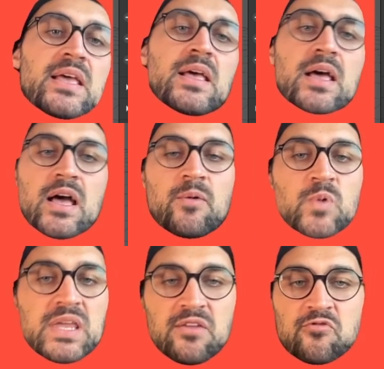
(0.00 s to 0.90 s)

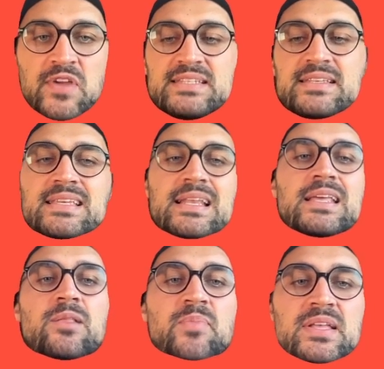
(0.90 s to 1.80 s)
We can fix this a
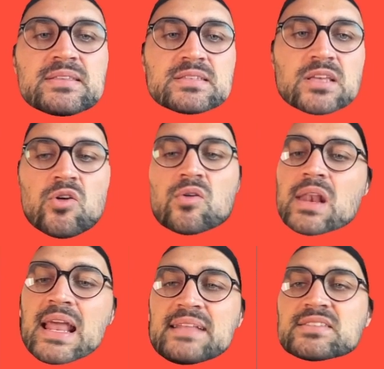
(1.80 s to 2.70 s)
little bit, so
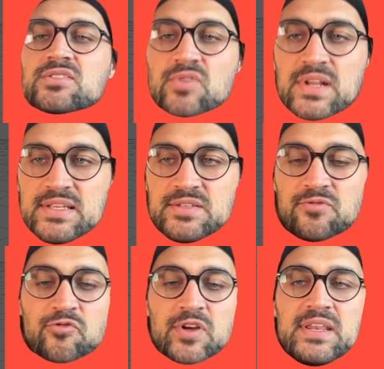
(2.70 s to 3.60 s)
let's do this.
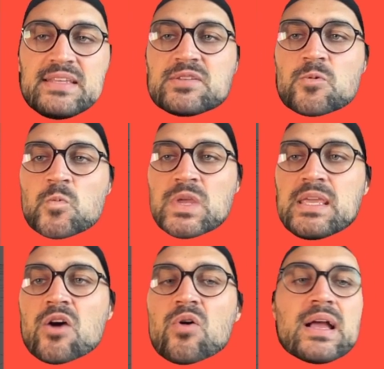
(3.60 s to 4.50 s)
For this, we
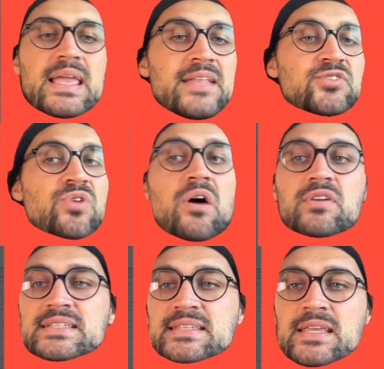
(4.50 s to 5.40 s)
go again to our
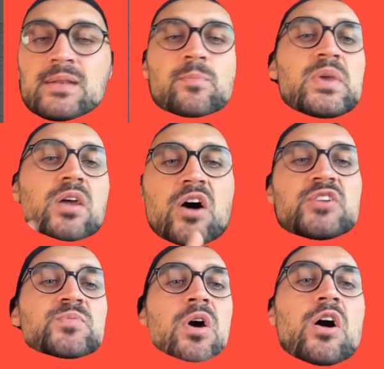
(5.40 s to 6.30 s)
scene,
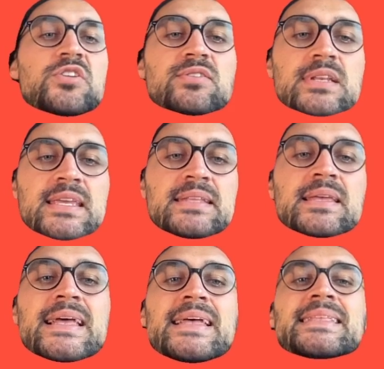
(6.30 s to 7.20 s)
because we also need
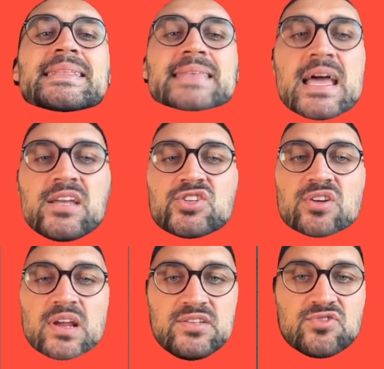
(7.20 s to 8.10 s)
the texture
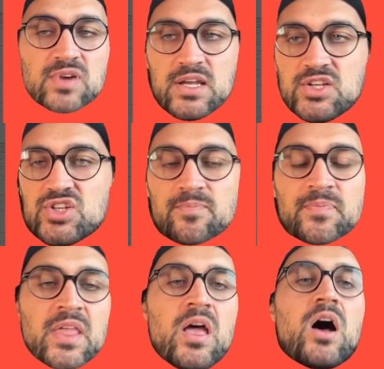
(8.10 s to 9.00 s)
extraction
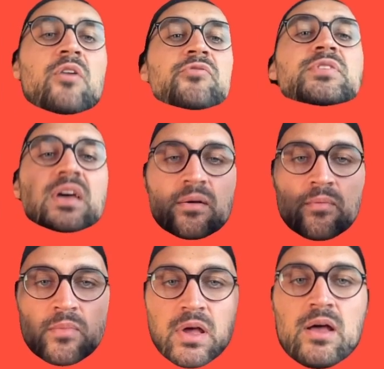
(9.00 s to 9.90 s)
of
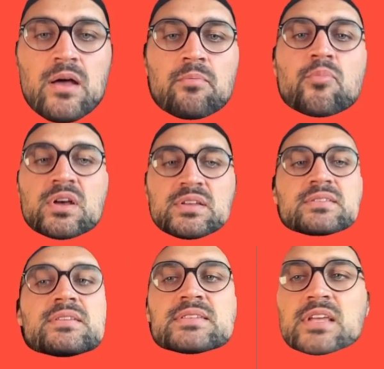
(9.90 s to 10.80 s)
the
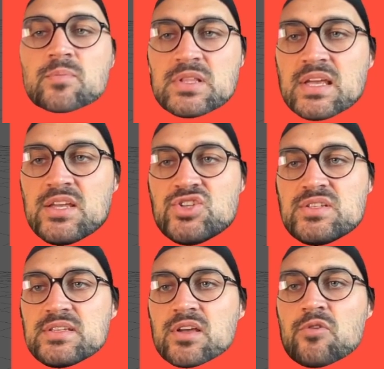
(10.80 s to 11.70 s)
person segmentation.
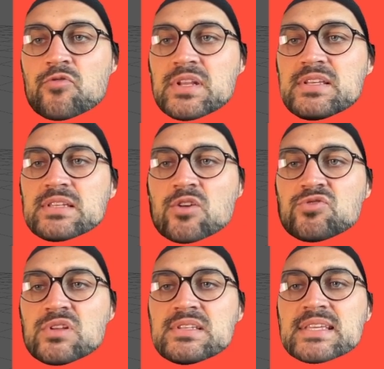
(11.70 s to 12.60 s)
So for this, go
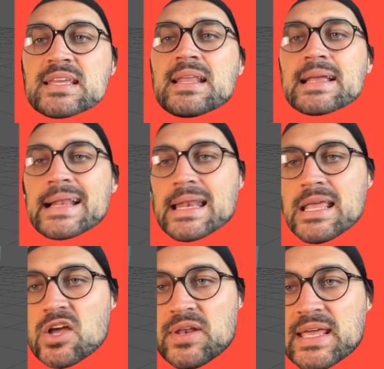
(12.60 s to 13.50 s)
to the scene,
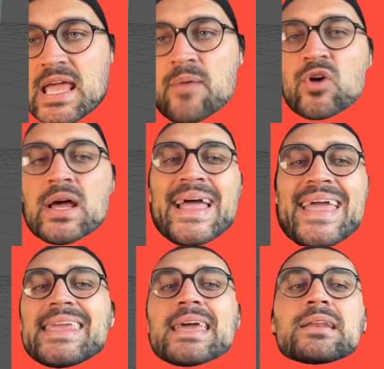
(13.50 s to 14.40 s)
click on the camera,
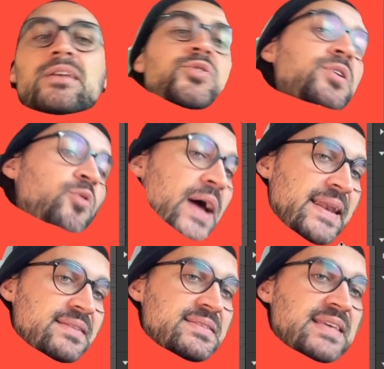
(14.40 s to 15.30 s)
again go to the right
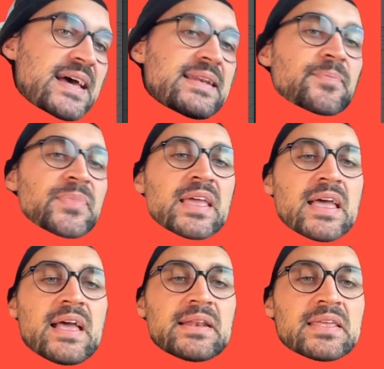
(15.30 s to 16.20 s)
hand side,
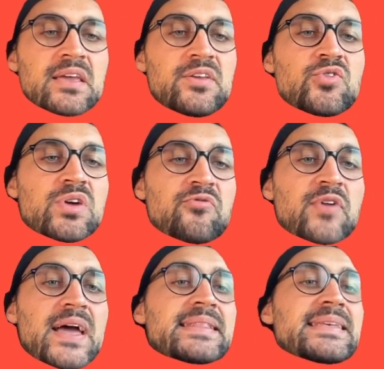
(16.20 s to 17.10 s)
and here you can
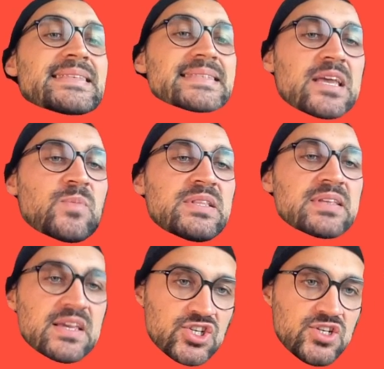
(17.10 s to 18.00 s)
find
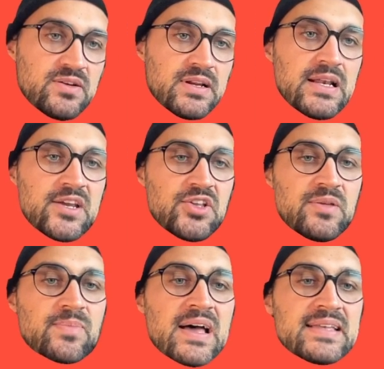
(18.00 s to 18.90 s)
segmentation. Click on the
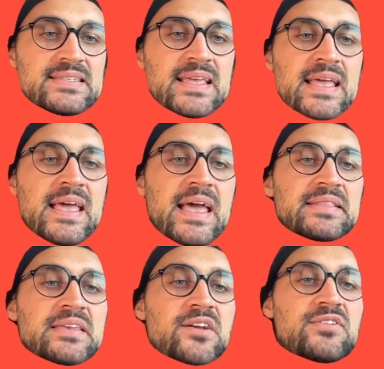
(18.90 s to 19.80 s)
plus,
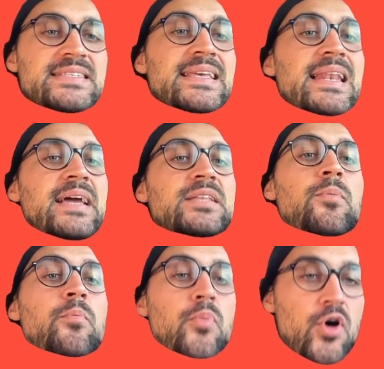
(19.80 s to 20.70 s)
and here select
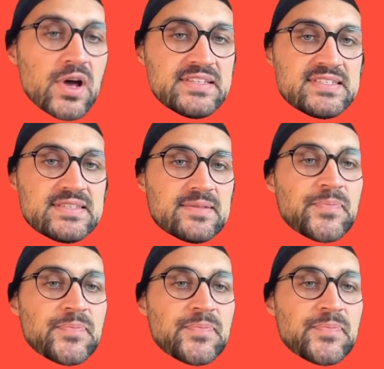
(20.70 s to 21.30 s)
person.